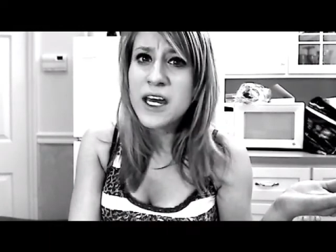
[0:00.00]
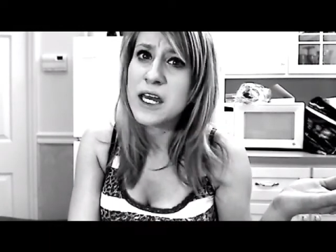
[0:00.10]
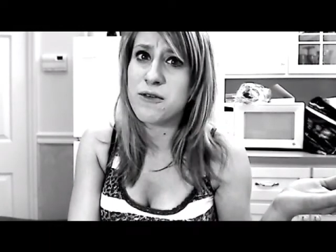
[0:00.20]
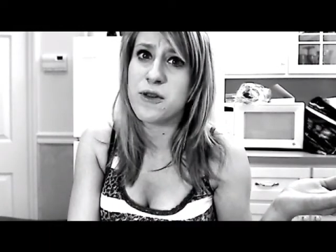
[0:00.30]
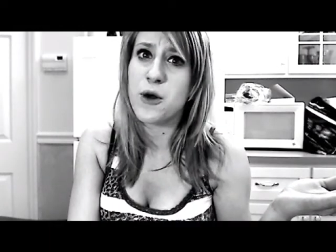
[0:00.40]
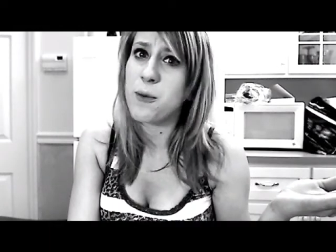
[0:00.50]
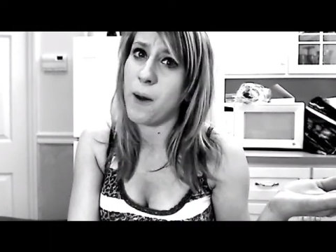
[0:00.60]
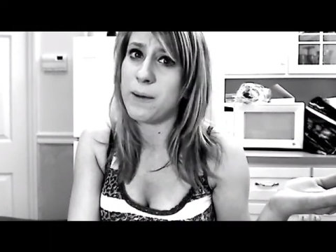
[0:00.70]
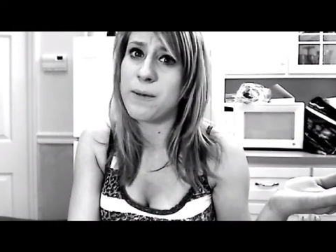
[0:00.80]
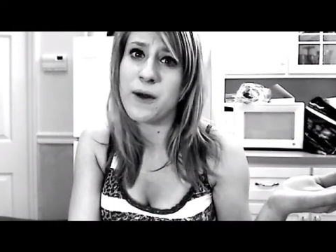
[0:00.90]
even though
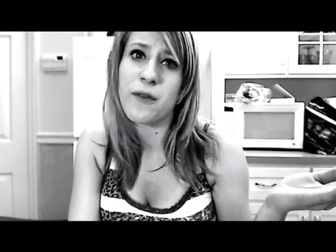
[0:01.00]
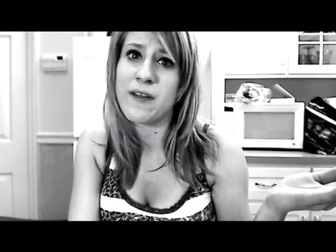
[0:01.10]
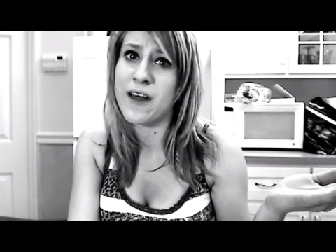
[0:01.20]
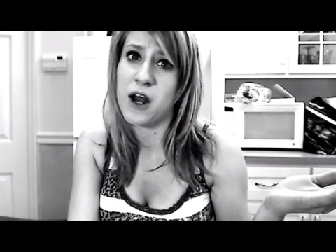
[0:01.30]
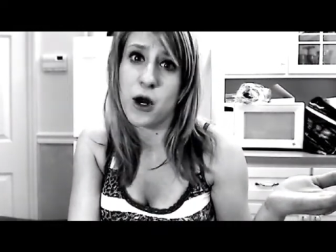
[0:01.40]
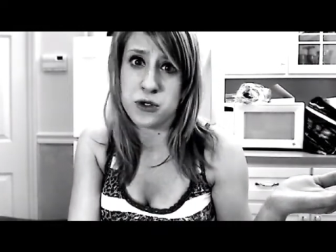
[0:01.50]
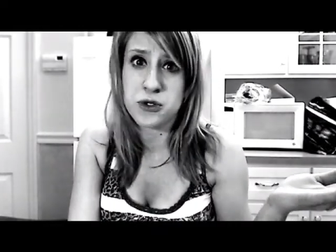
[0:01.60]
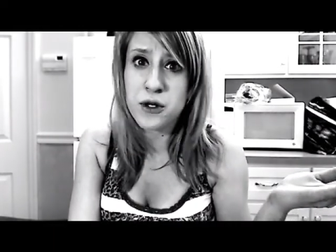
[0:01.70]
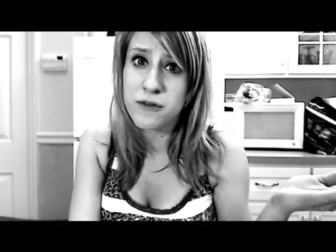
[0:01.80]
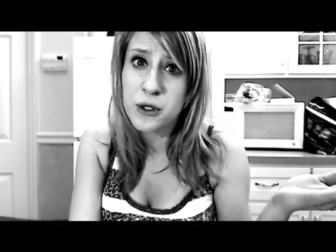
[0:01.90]
probably only like
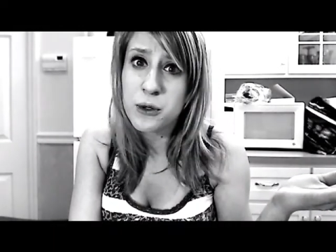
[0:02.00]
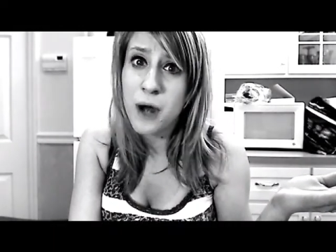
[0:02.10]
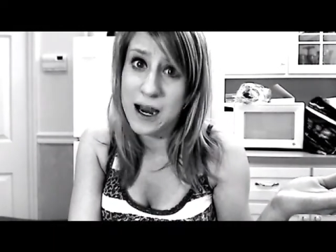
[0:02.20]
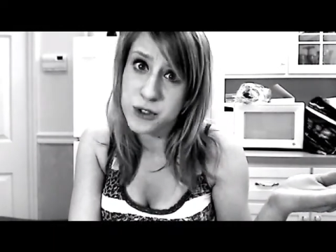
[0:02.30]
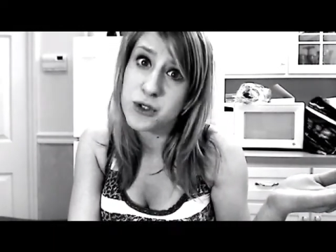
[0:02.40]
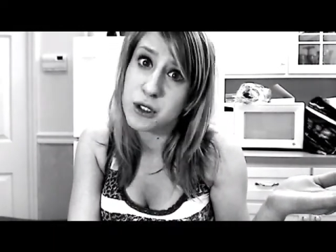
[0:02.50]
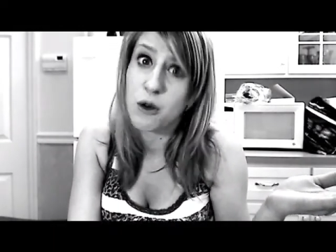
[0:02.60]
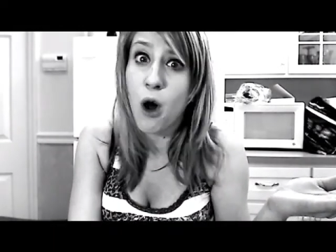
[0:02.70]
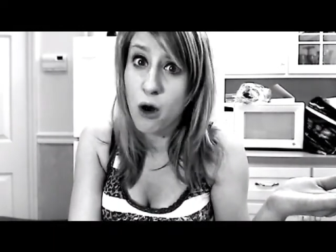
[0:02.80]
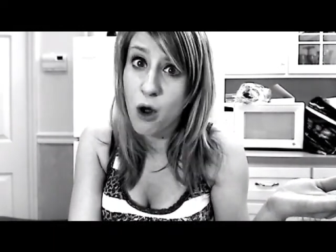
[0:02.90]
100 of you actually
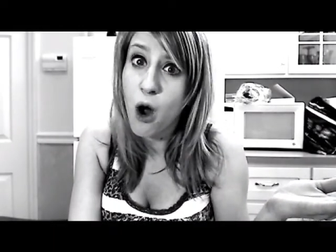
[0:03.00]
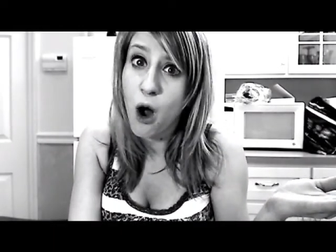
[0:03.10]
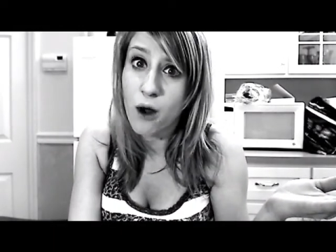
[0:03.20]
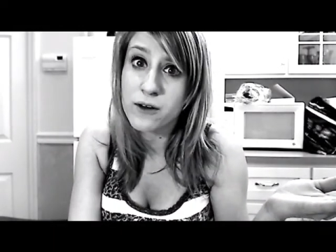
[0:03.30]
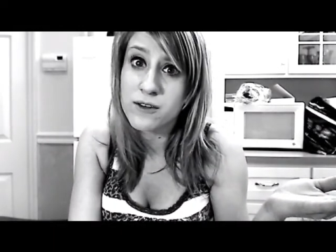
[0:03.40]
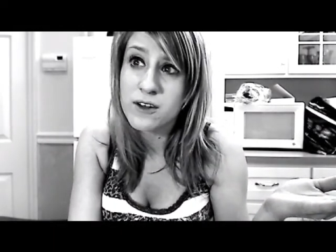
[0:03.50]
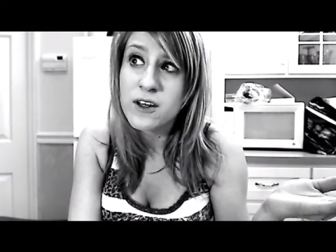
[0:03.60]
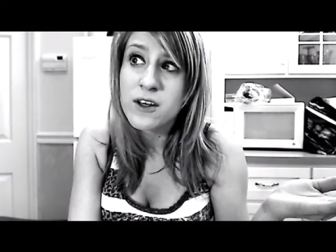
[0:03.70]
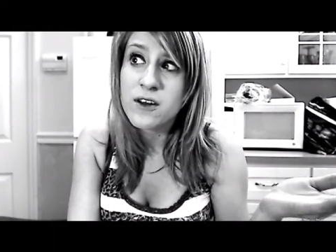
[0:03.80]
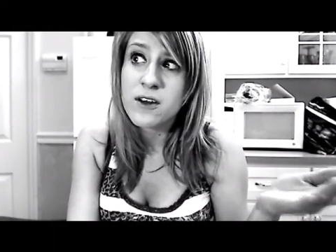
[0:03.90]
log on
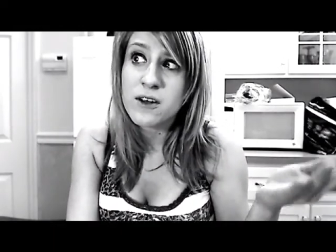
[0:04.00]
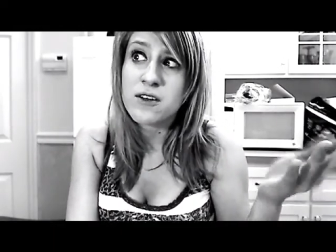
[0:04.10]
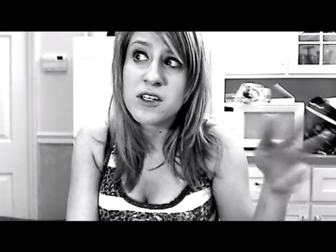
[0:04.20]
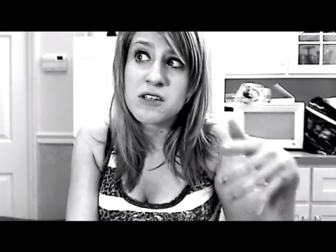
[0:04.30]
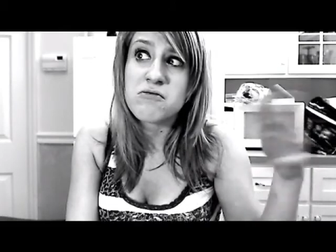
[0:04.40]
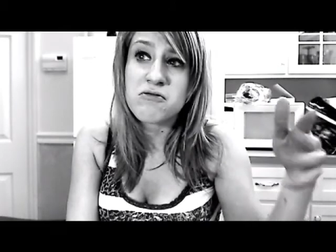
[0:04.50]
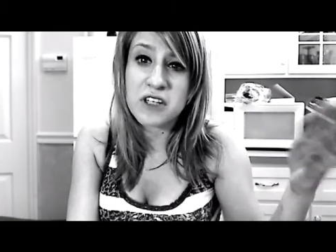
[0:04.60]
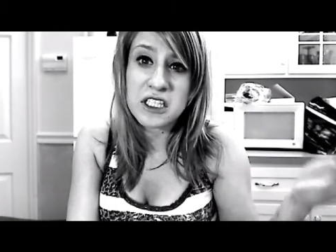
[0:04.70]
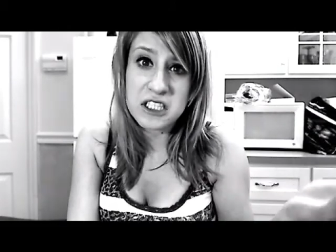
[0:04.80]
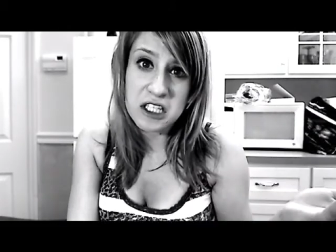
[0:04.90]

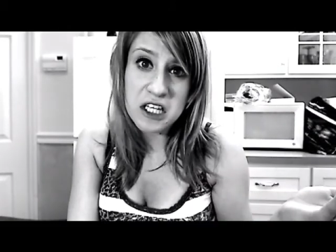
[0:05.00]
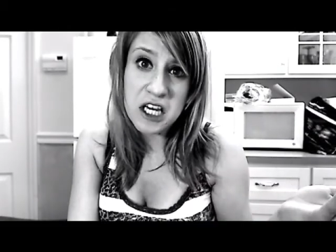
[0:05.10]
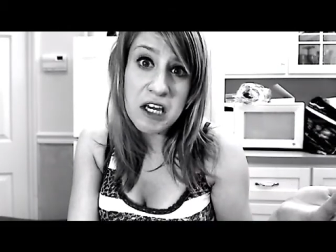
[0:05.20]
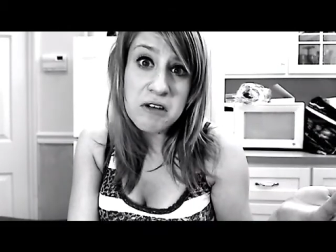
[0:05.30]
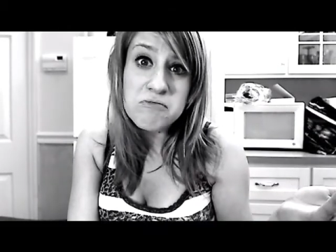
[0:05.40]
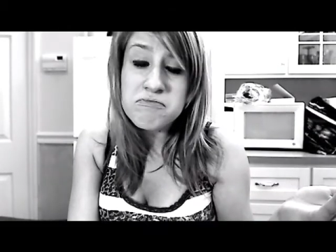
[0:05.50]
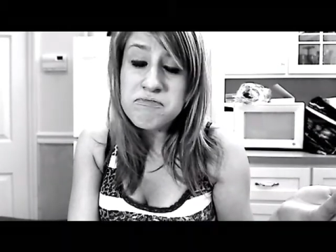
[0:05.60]
recently.